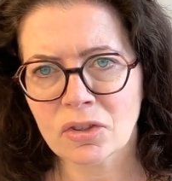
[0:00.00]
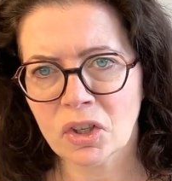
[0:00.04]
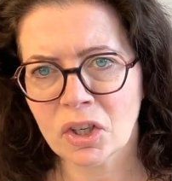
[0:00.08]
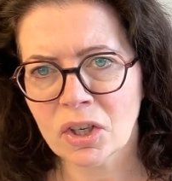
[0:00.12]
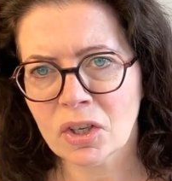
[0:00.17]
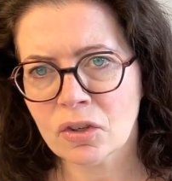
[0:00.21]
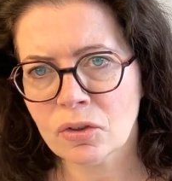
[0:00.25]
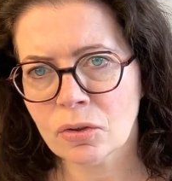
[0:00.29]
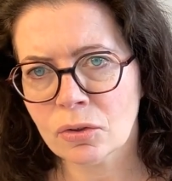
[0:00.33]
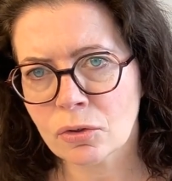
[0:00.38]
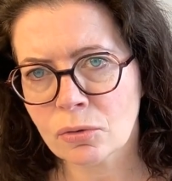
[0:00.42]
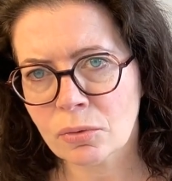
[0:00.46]

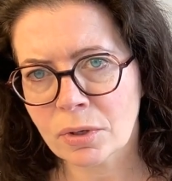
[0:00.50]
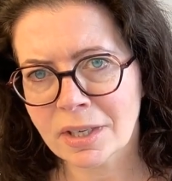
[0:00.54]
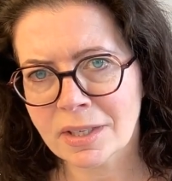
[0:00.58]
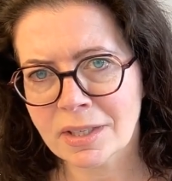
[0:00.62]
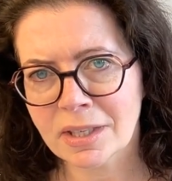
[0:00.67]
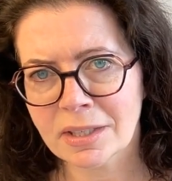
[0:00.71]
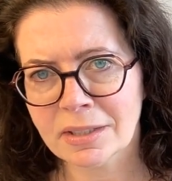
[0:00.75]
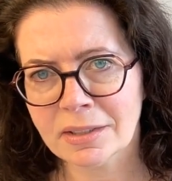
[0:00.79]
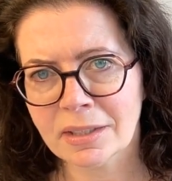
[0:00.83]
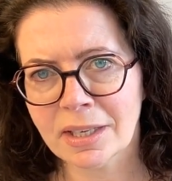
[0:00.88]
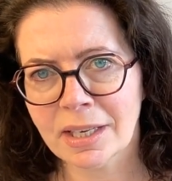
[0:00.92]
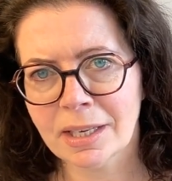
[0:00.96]
change your
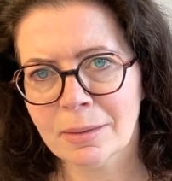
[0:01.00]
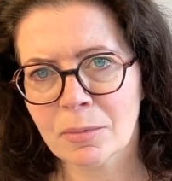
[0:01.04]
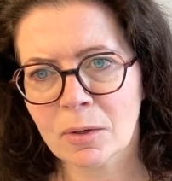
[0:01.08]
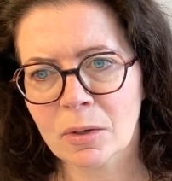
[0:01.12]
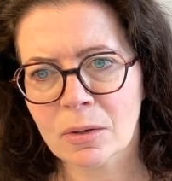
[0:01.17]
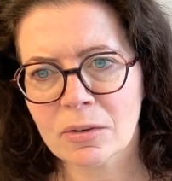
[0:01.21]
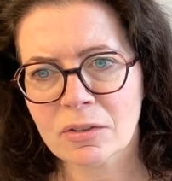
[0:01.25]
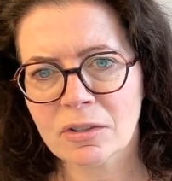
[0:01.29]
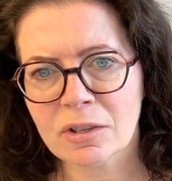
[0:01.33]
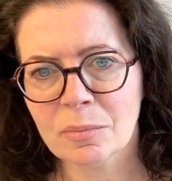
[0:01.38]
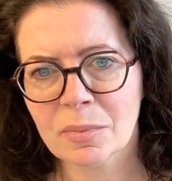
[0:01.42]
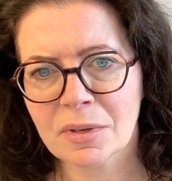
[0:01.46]
trading name,
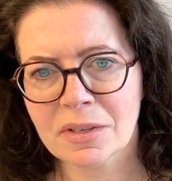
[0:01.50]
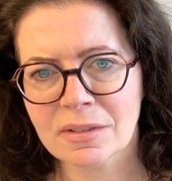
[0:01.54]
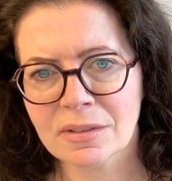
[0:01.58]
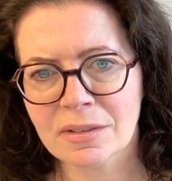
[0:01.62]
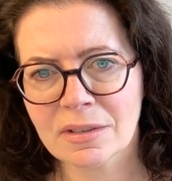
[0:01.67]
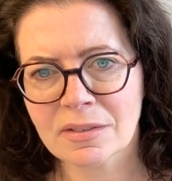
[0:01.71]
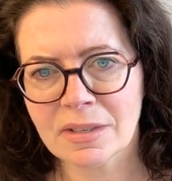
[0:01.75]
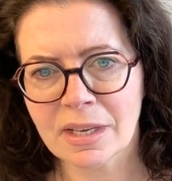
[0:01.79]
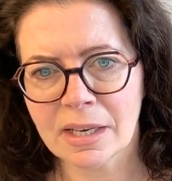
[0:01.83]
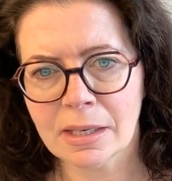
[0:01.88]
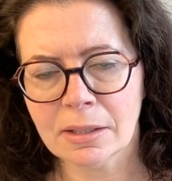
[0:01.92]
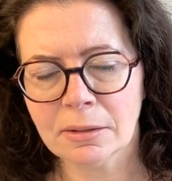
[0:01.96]
close the
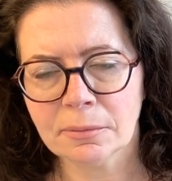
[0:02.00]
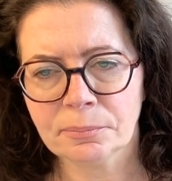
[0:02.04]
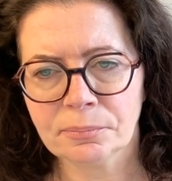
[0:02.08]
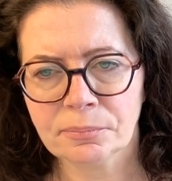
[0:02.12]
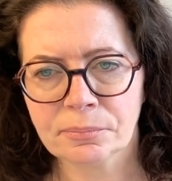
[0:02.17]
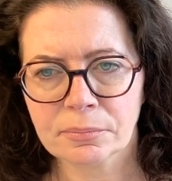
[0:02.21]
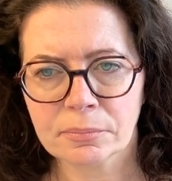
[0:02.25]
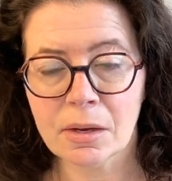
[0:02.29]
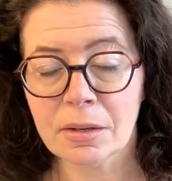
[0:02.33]
business down,